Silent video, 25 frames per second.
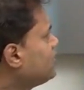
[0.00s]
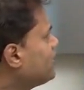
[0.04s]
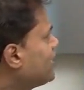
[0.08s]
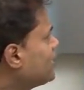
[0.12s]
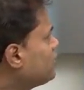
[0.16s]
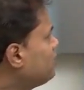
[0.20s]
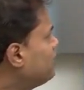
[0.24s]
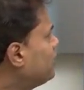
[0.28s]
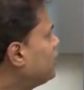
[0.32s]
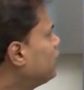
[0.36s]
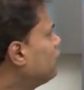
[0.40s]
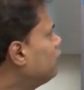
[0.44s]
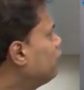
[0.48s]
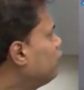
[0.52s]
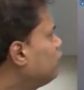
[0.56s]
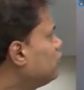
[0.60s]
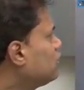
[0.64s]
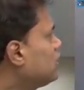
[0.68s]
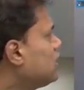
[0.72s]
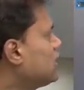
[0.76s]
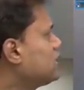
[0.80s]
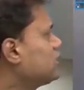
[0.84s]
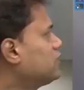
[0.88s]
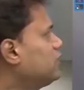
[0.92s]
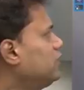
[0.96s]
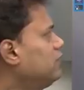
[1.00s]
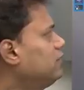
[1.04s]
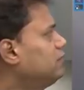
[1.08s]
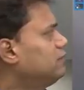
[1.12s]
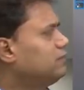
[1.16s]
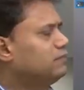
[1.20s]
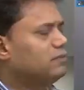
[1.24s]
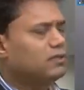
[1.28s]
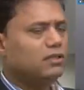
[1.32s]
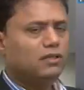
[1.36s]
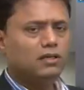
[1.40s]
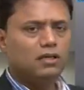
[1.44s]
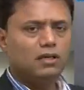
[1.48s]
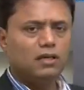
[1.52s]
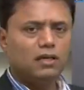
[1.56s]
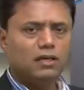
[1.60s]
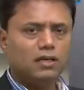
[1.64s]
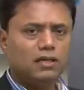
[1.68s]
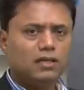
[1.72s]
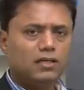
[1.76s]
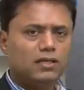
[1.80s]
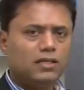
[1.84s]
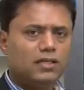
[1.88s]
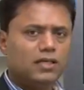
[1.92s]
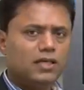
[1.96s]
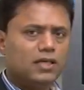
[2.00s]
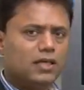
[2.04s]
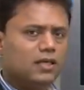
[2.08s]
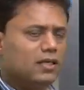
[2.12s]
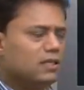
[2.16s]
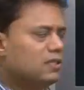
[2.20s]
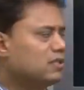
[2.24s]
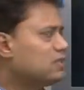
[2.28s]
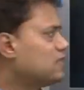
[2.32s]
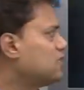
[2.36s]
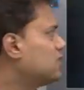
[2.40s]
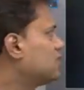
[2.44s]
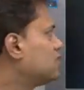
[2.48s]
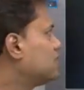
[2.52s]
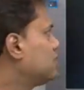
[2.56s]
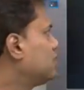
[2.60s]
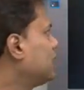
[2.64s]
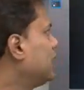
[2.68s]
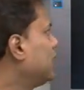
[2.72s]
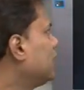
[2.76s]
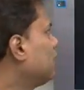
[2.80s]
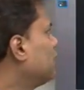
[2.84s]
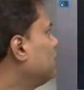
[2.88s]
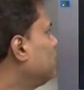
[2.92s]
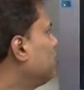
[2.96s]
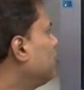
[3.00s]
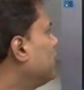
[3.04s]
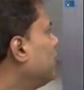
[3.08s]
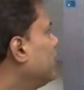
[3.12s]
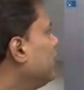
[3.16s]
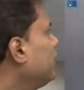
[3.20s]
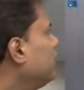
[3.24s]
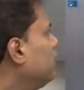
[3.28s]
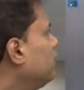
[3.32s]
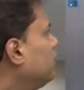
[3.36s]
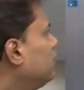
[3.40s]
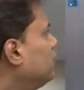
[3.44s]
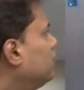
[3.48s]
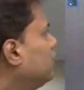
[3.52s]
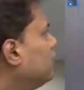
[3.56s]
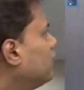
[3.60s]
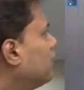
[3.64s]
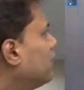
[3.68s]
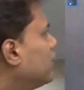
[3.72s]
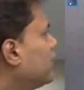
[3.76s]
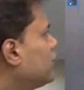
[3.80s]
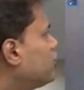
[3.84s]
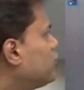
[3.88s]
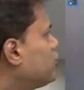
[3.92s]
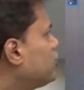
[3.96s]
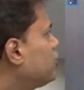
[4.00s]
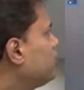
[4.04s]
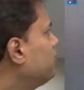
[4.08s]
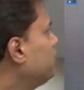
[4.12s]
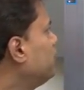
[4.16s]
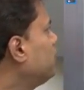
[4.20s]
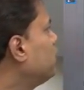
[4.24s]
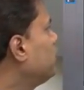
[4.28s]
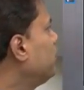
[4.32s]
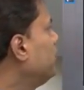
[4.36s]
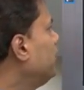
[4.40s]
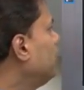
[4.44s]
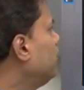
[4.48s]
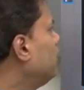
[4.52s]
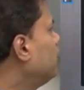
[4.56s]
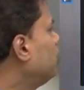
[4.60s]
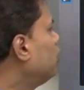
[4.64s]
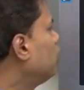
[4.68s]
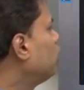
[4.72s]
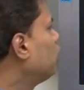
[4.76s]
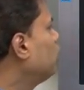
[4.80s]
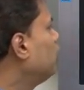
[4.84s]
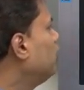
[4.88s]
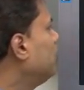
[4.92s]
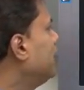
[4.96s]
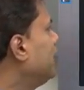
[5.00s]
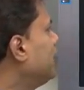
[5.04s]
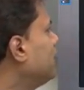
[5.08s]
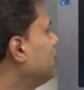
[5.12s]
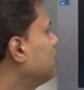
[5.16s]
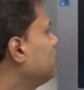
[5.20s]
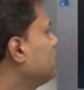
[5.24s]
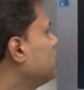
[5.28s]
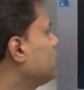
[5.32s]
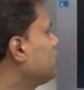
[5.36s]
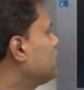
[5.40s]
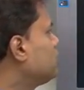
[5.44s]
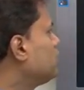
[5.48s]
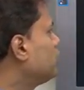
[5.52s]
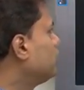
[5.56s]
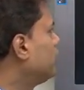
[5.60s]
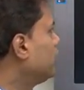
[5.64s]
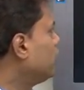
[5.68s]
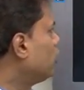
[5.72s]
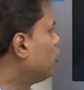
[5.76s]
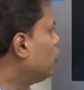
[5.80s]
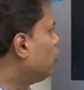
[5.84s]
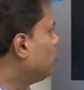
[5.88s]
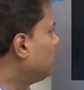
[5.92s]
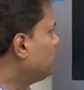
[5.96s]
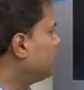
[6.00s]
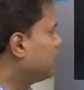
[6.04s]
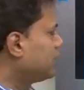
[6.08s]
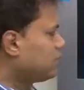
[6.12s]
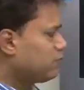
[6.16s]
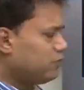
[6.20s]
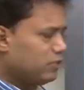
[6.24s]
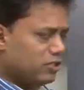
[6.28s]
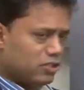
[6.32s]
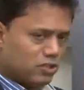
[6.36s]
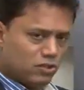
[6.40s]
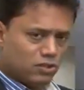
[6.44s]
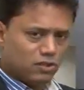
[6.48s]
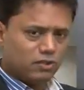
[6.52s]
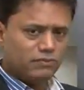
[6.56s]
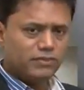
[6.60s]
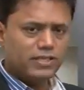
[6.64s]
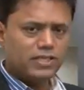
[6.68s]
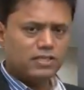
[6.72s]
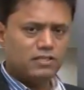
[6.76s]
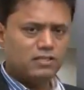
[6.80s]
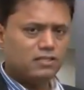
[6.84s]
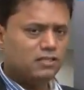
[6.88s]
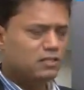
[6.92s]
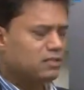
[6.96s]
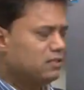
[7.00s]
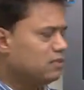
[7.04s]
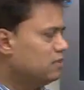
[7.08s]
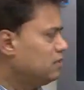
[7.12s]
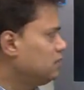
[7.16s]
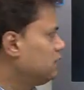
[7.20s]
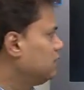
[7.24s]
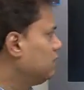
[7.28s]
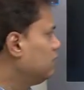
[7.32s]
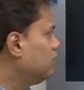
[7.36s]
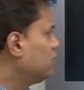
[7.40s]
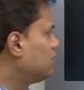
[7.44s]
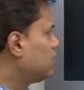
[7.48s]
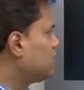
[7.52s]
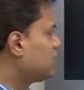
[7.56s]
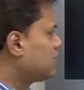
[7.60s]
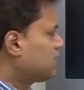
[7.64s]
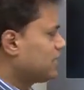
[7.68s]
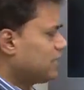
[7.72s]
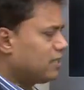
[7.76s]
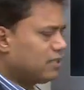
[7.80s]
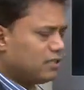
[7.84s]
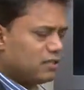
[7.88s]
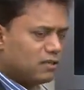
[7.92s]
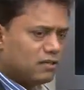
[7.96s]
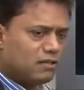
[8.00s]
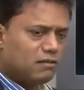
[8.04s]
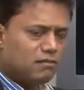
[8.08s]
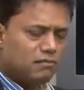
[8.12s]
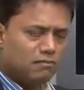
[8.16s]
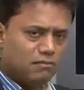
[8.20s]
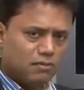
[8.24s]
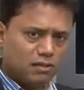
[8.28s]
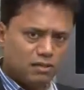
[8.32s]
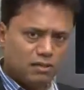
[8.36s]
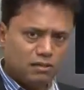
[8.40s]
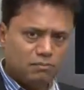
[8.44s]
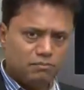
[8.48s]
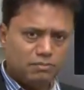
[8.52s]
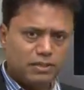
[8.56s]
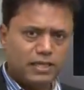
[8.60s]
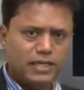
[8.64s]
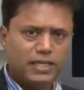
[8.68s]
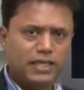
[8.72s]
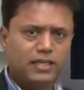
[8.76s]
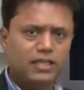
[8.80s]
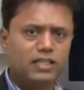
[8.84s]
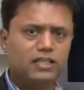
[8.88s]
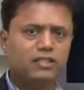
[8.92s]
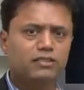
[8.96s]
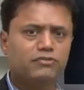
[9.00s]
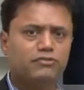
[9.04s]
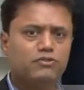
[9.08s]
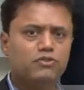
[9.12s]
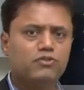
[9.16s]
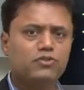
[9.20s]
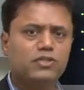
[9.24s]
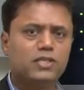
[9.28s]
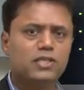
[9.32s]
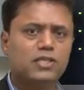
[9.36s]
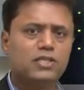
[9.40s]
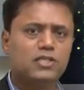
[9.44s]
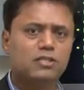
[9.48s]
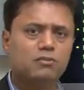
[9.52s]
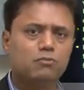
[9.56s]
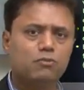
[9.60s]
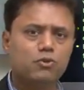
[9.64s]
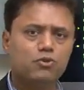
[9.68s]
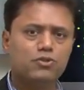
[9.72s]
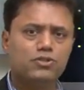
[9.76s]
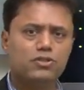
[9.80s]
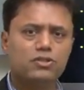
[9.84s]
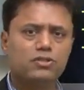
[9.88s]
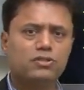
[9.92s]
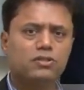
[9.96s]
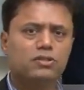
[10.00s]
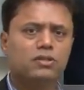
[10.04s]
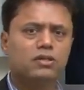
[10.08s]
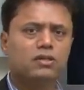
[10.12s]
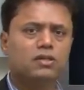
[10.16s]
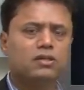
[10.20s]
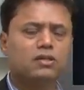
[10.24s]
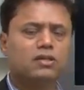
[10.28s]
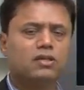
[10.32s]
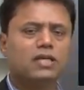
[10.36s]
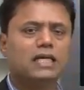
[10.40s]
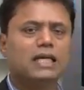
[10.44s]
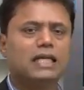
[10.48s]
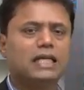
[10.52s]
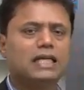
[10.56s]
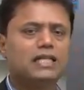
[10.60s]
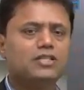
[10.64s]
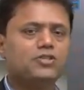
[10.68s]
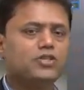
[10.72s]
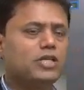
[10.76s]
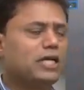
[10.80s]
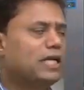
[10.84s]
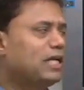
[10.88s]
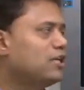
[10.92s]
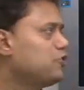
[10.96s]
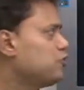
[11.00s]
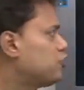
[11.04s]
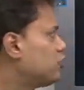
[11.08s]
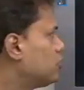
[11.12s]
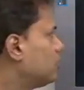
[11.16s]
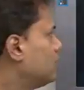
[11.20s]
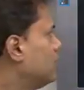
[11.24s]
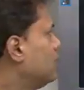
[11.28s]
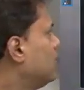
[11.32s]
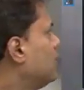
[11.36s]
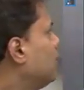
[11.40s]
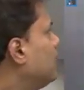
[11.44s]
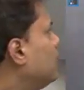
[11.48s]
Judgmental forecasting. This is taken by relationship between two variables is very complex, which is always, as I said, predicting the future is the most critical challenge.